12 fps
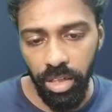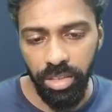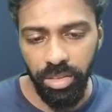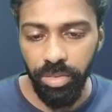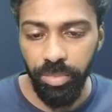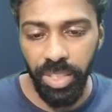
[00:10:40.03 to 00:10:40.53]

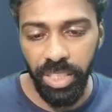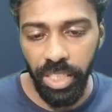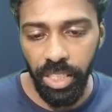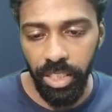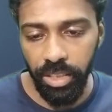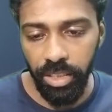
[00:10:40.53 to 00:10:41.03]
So
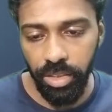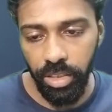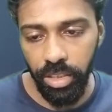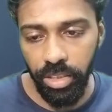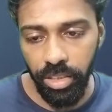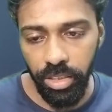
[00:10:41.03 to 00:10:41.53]
basically
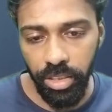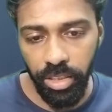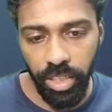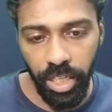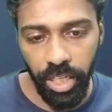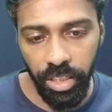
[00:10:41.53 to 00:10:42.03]
it
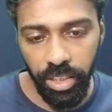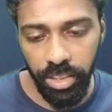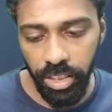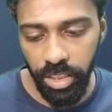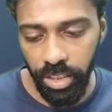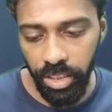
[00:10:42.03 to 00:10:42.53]
can easily